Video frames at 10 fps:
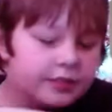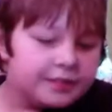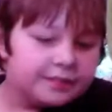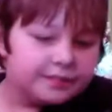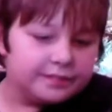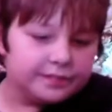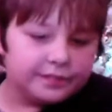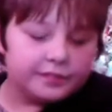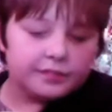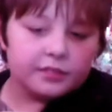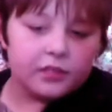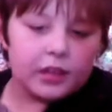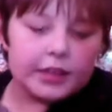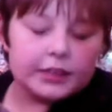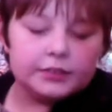
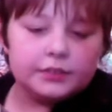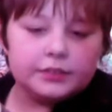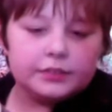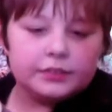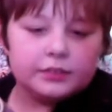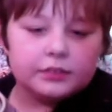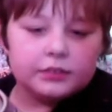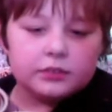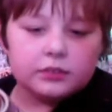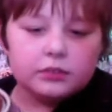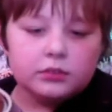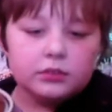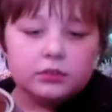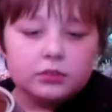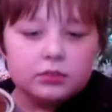
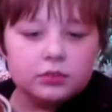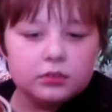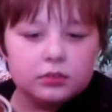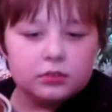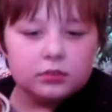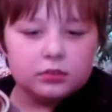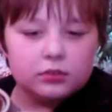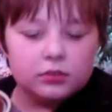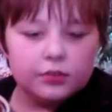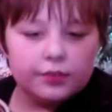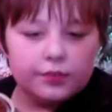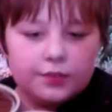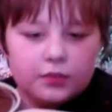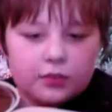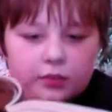
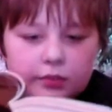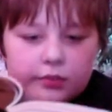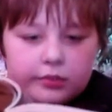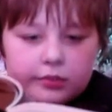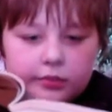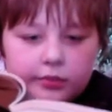(not speaking)